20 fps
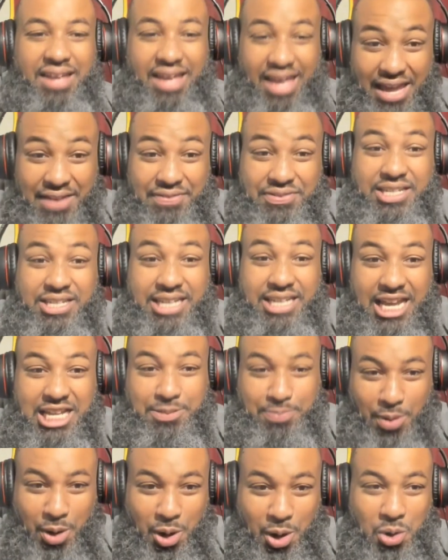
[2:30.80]

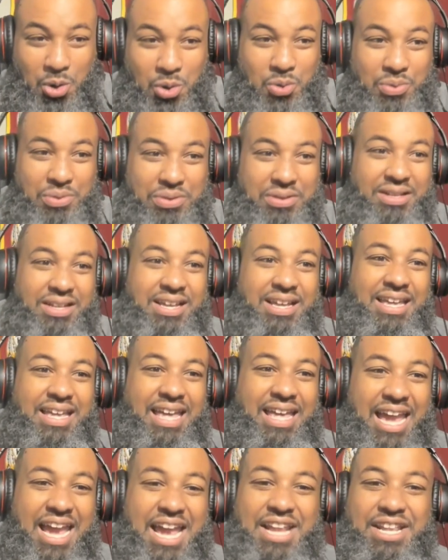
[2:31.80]
FCS poll.
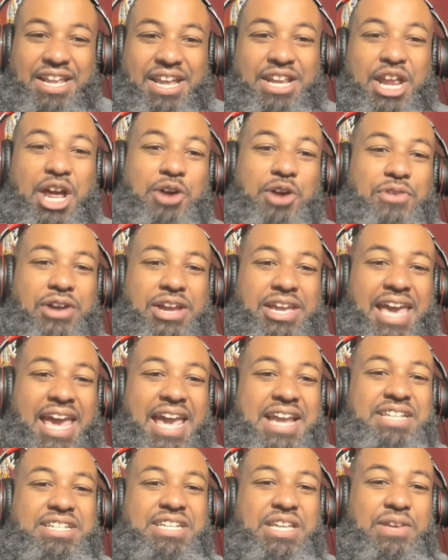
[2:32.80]
And then they're ranked
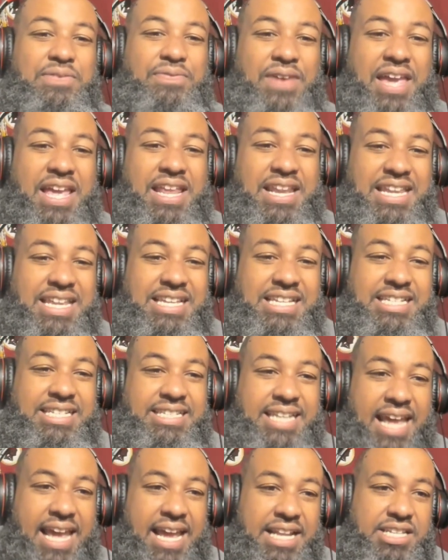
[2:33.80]
18th in the
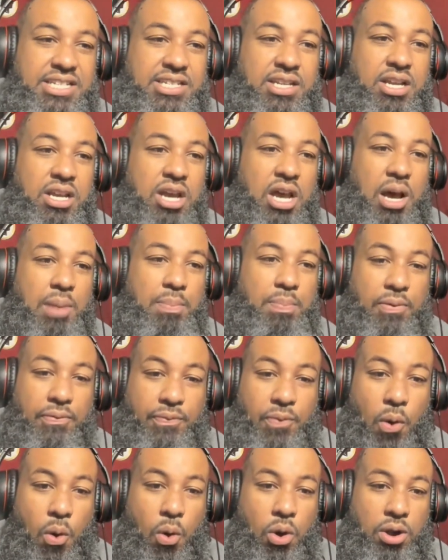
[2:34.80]
Stats
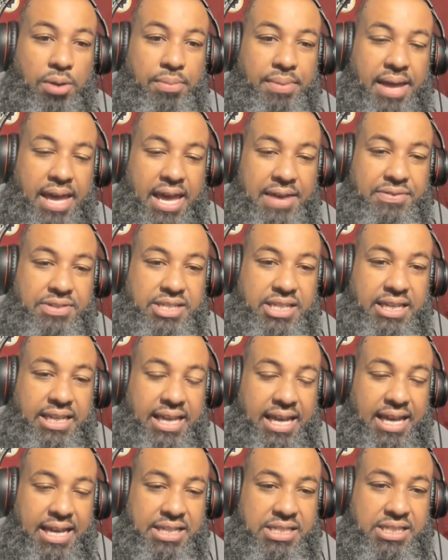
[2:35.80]
Perform
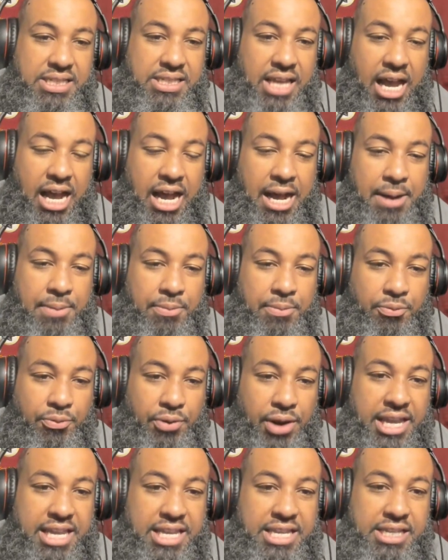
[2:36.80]
FCS
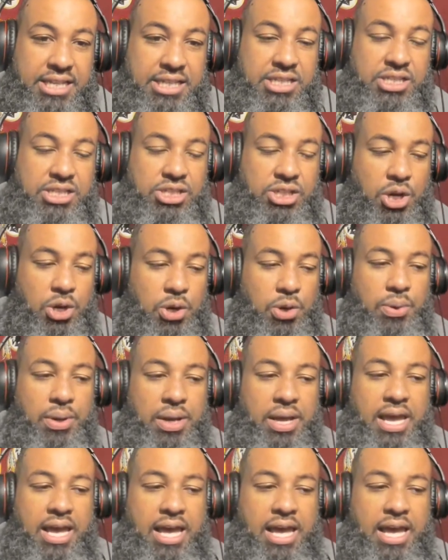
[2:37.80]
rankings. So